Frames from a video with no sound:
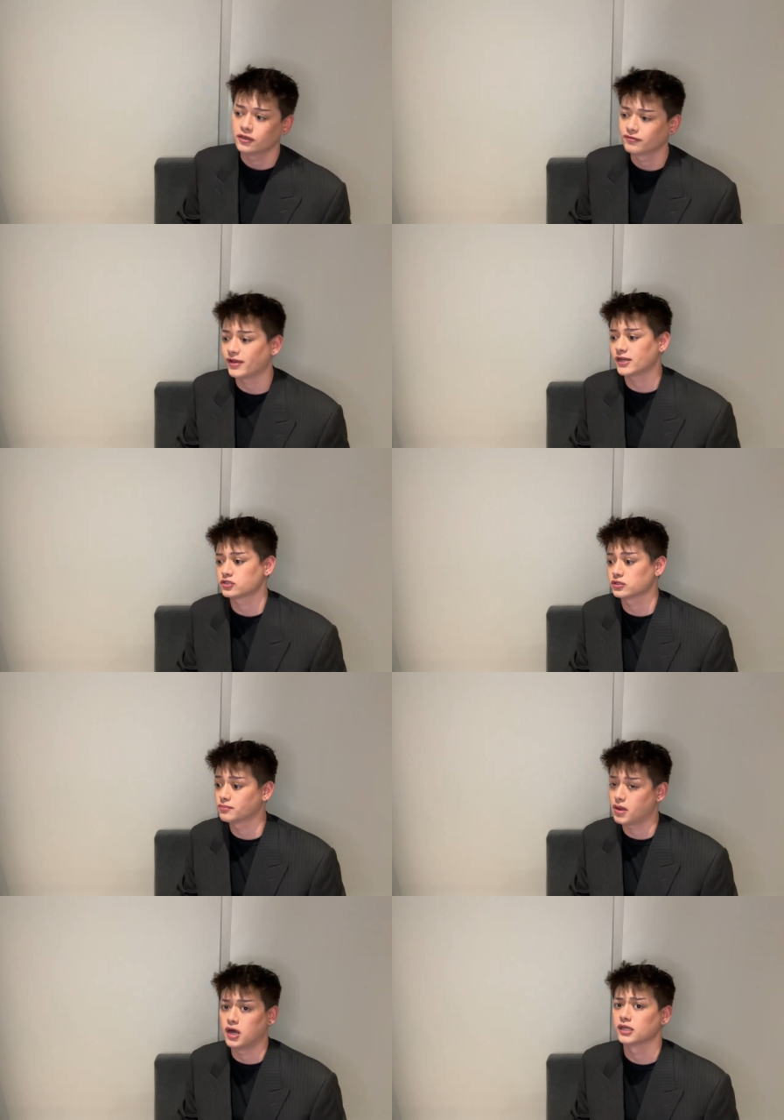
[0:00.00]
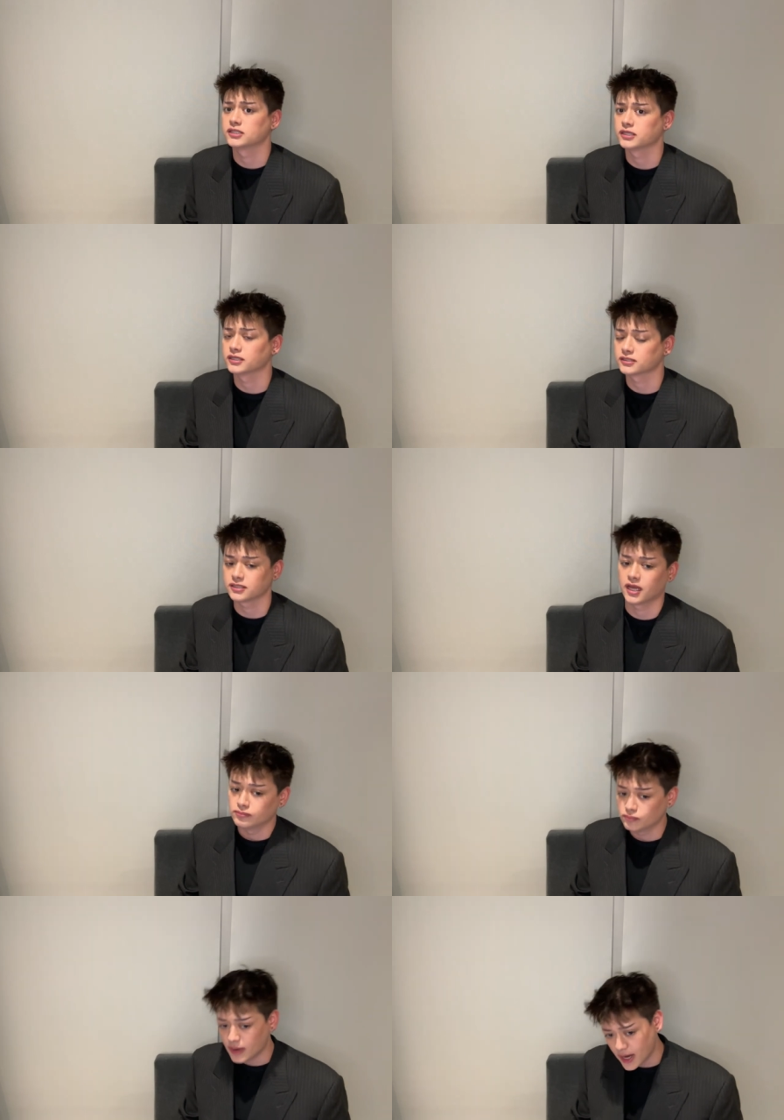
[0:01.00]
fashion, politics, like
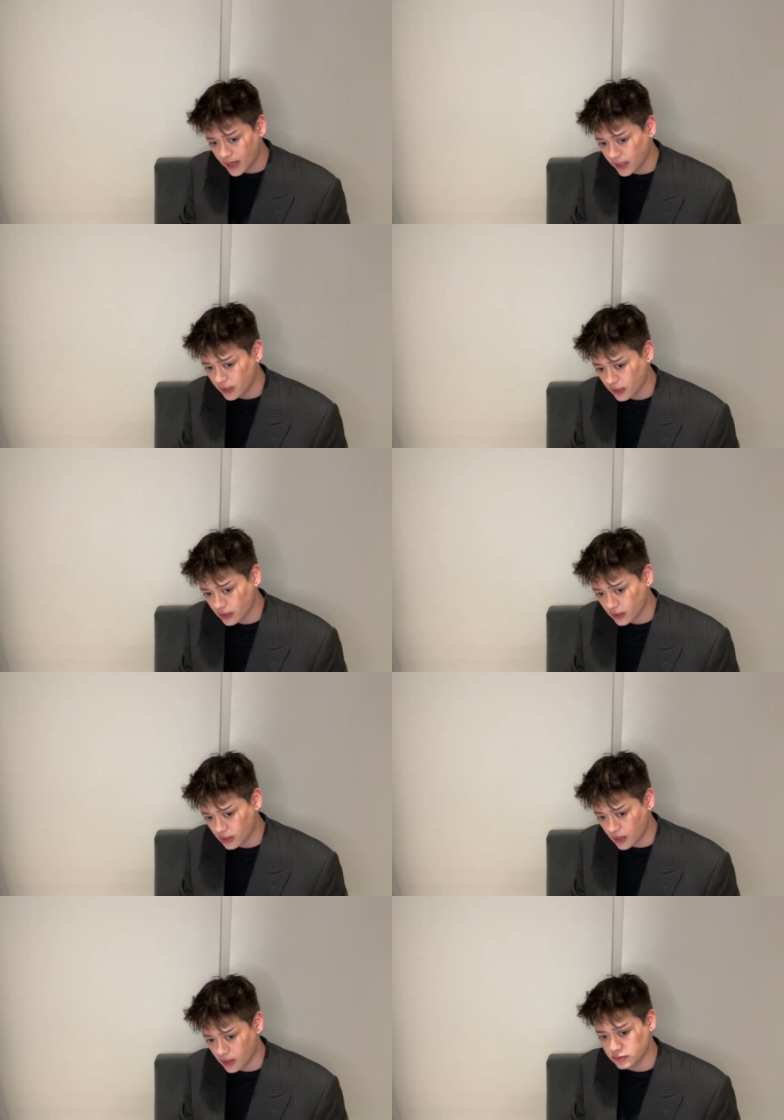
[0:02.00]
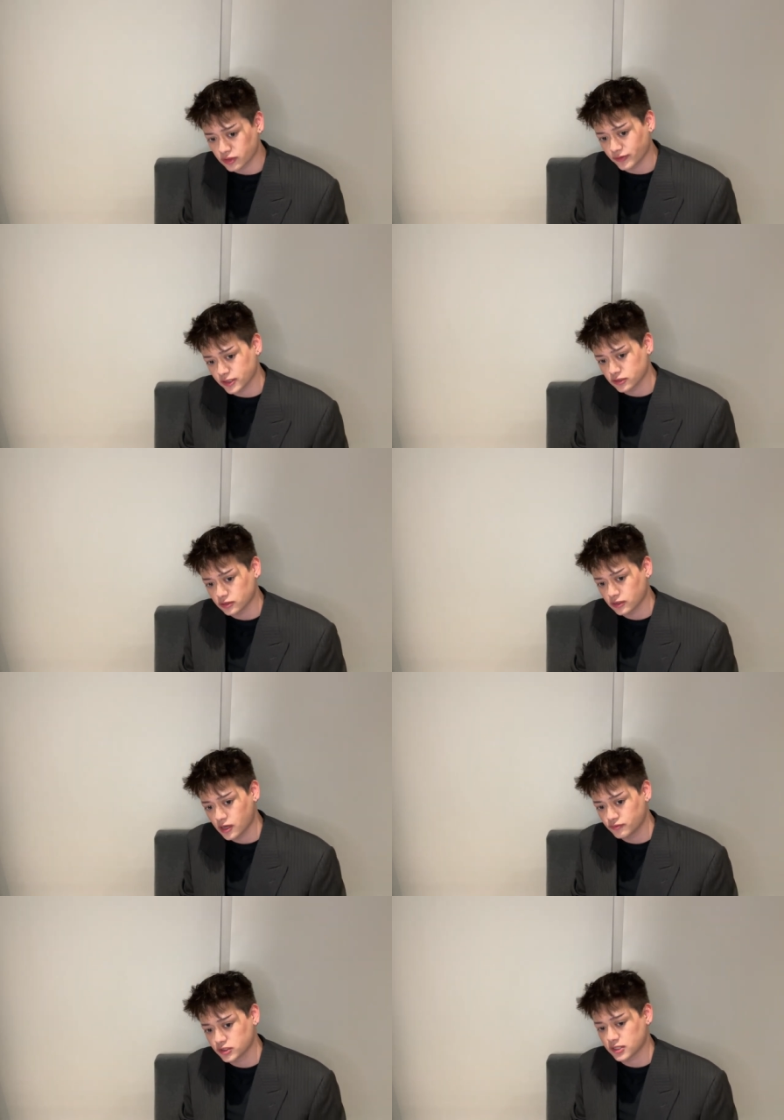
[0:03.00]
my observation
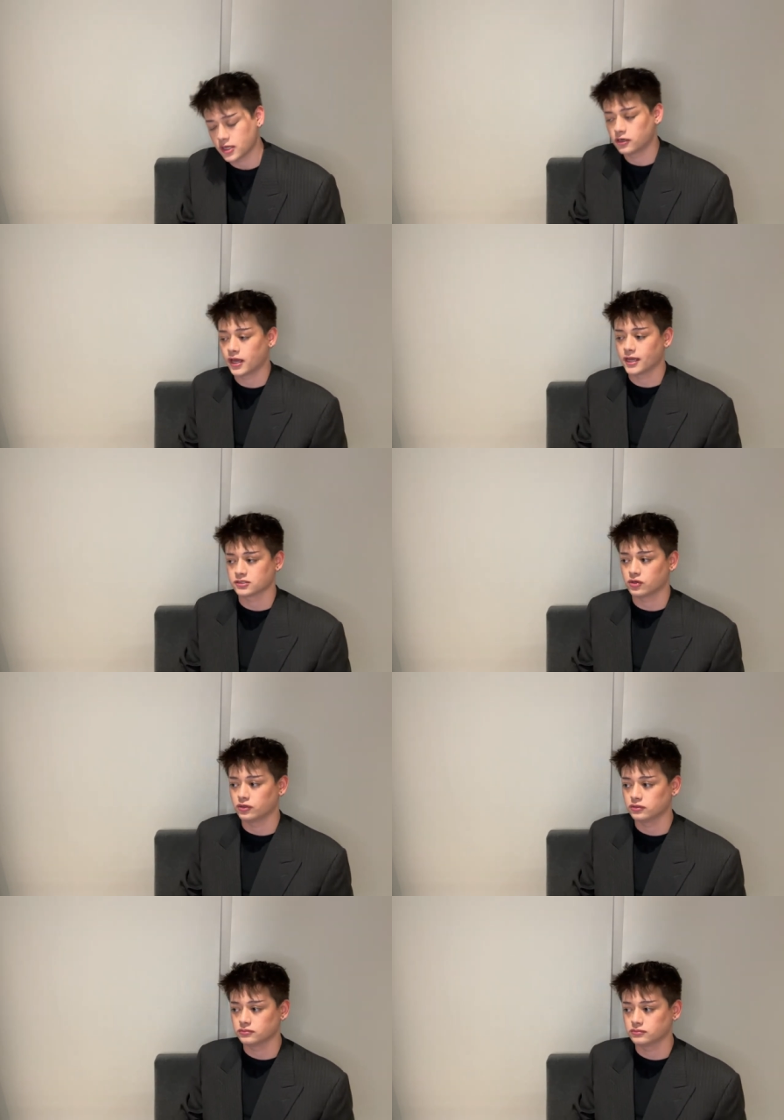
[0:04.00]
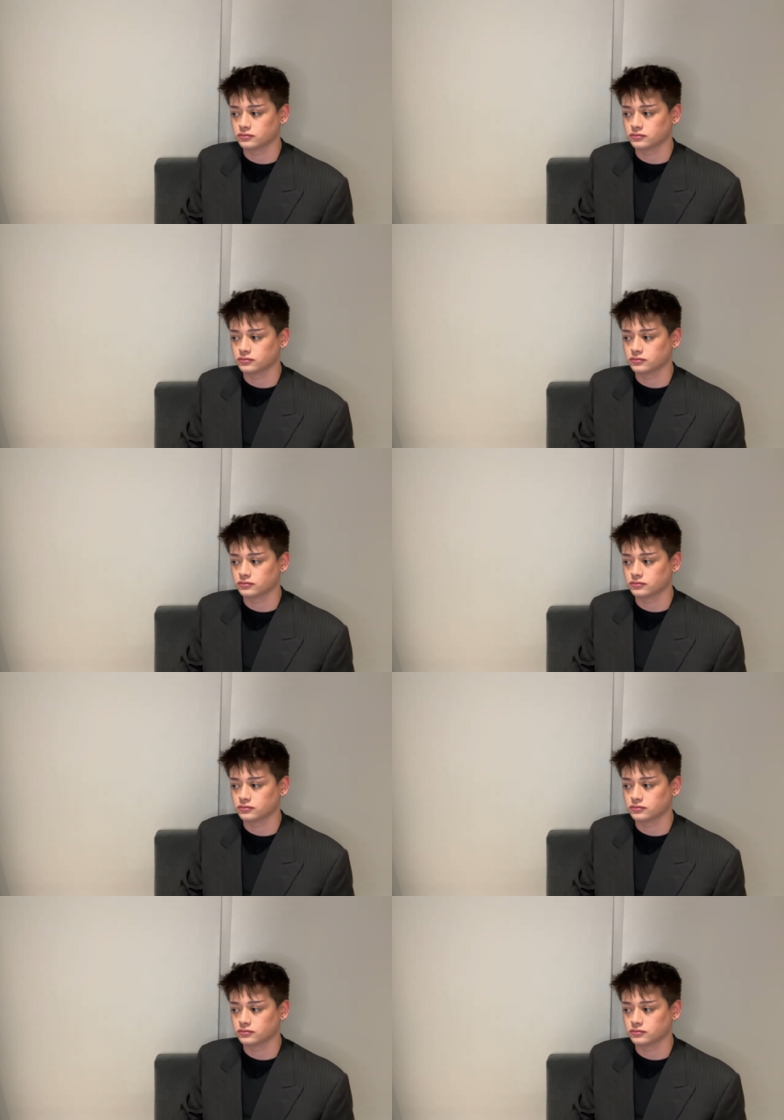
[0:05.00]
of just the internet as a whole